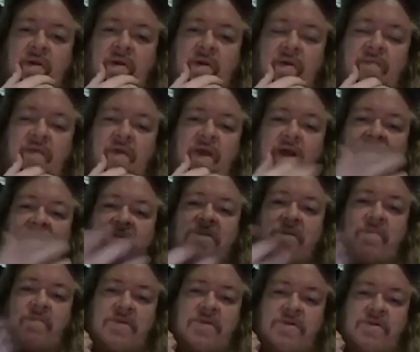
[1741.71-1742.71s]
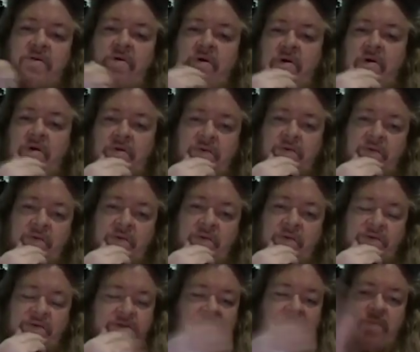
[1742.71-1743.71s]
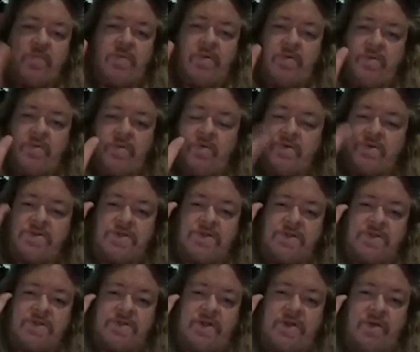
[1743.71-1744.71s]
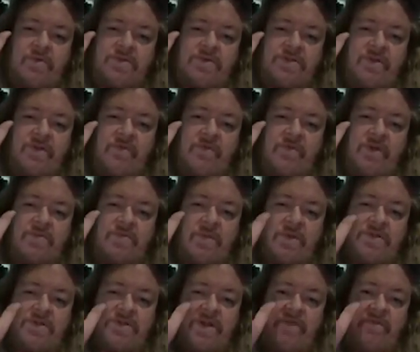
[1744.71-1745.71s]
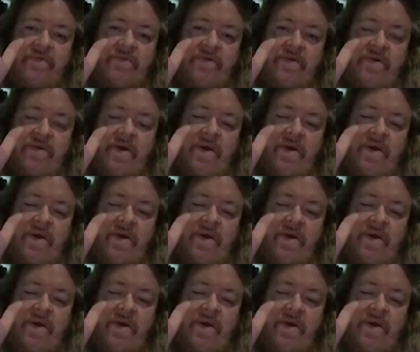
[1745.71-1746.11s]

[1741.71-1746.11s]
You have to ask Him into your heart. Simple. Lord Jesus, I receive you as my Savior.